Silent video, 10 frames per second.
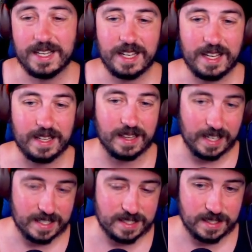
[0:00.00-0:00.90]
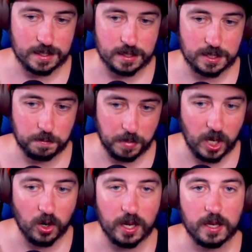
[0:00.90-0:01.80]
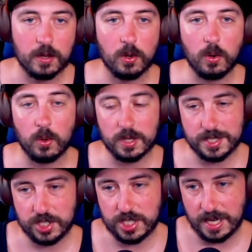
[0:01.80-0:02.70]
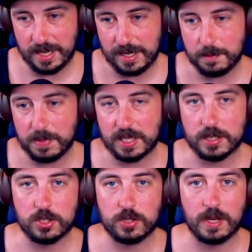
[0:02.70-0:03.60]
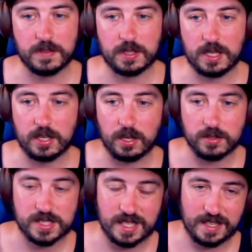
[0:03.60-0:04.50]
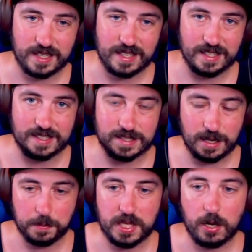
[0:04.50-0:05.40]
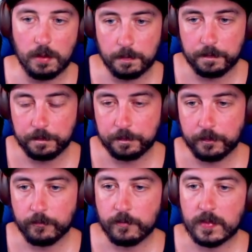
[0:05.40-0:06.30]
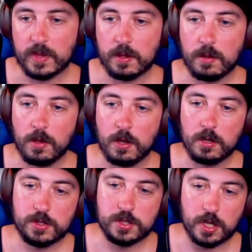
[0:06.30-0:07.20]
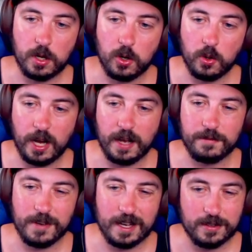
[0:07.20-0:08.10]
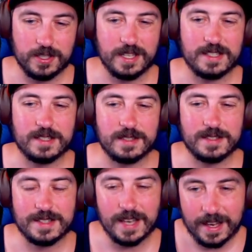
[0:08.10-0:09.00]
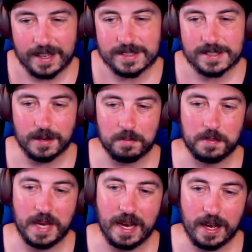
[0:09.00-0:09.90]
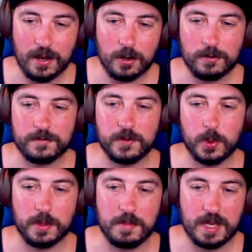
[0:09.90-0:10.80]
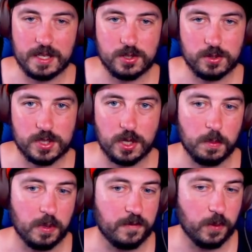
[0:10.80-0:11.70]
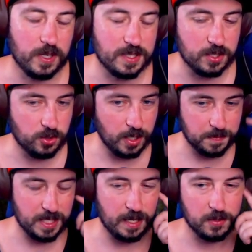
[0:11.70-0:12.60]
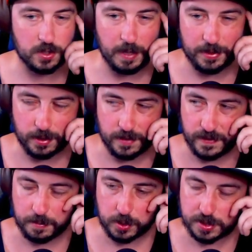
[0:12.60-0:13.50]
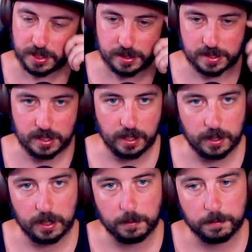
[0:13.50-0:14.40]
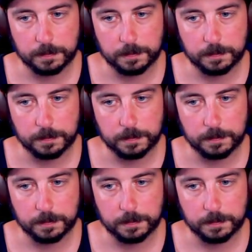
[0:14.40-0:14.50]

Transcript: unless it is a spirit or a shade, because you have to think our sanity is up there. So I found it takes about 4 minutes or so for us to drop down to about 35% sanity.